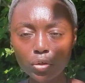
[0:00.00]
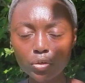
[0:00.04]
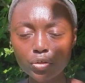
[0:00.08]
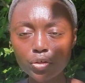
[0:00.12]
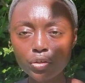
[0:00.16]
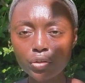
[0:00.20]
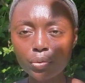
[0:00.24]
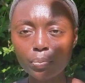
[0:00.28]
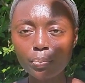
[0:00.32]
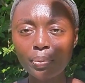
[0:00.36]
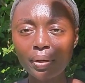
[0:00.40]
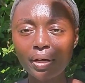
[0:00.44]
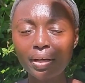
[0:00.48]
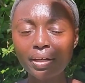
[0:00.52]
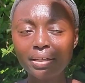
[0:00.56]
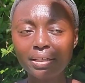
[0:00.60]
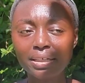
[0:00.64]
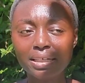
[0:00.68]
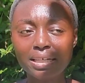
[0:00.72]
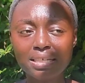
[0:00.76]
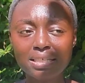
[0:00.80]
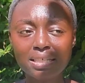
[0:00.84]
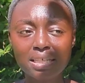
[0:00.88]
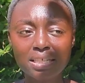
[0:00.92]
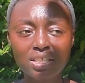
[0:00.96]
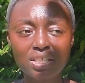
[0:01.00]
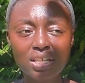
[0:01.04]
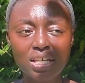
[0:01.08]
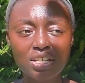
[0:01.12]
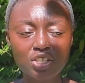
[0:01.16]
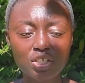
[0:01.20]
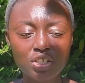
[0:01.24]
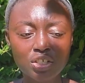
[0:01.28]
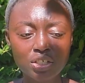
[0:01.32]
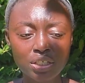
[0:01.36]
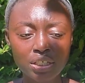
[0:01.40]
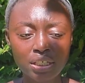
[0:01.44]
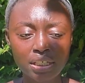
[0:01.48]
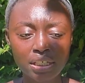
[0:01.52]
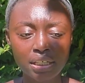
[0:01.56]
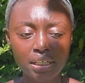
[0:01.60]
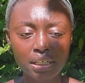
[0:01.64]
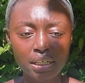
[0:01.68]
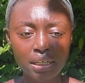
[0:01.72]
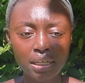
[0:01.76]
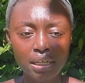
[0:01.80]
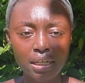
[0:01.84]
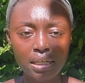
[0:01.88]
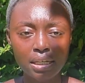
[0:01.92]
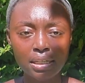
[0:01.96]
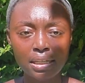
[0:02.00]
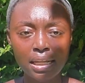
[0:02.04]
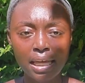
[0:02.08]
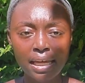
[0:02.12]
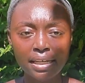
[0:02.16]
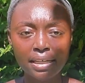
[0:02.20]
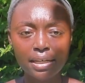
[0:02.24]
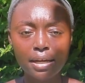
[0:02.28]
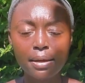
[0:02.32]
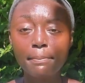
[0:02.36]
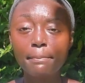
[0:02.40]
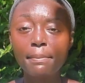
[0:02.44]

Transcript: So the bug is essentially like